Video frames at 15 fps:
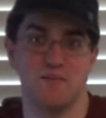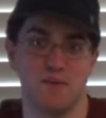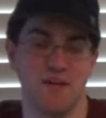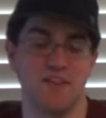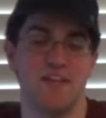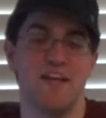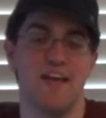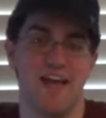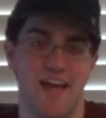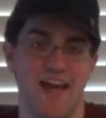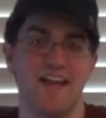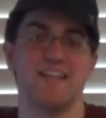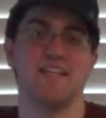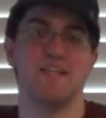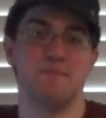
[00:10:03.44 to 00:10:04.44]
with,
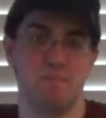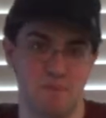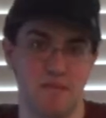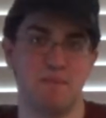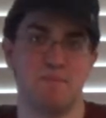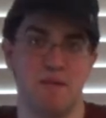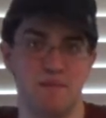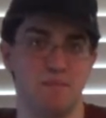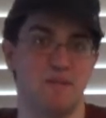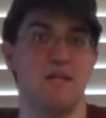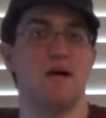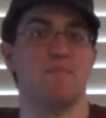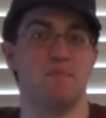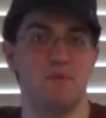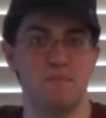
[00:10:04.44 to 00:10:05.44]
and can beat people
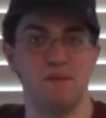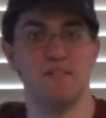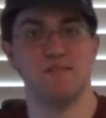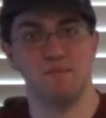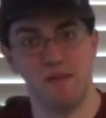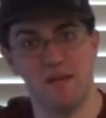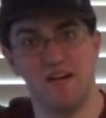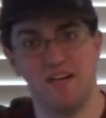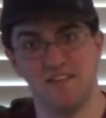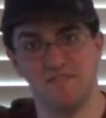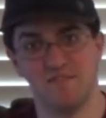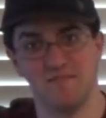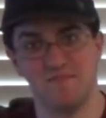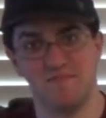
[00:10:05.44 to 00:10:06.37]
up who piss me off.